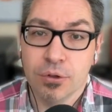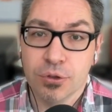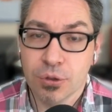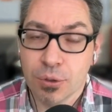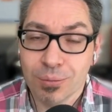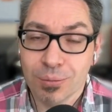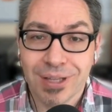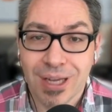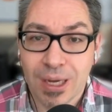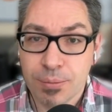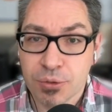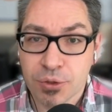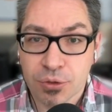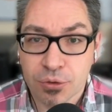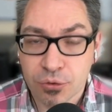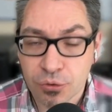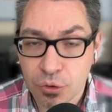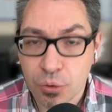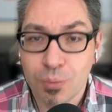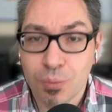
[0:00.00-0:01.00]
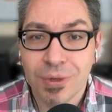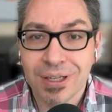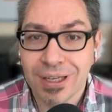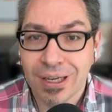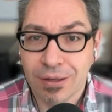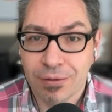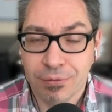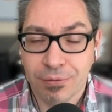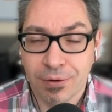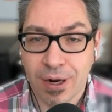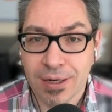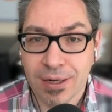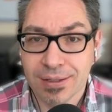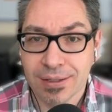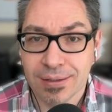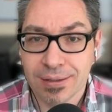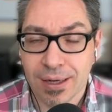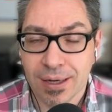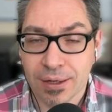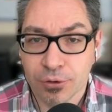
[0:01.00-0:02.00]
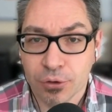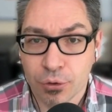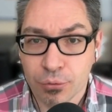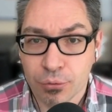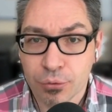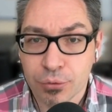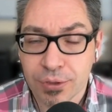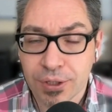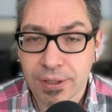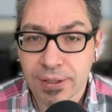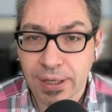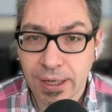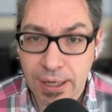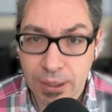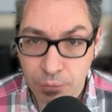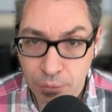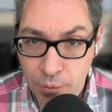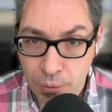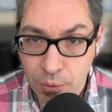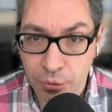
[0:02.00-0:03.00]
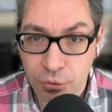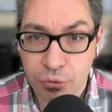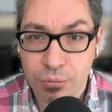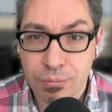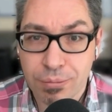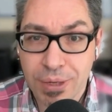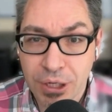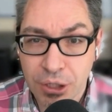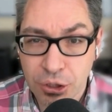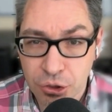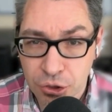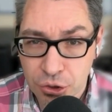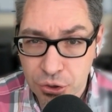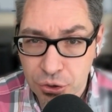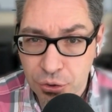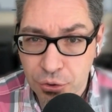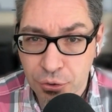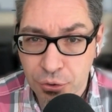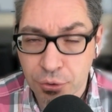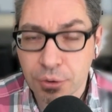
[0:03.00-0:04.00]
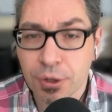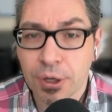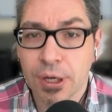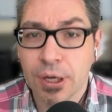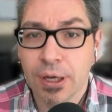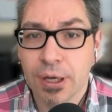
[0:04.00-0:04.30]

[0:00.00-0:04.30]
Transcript: sometimes duplicate files that are downloaded and we want to make sure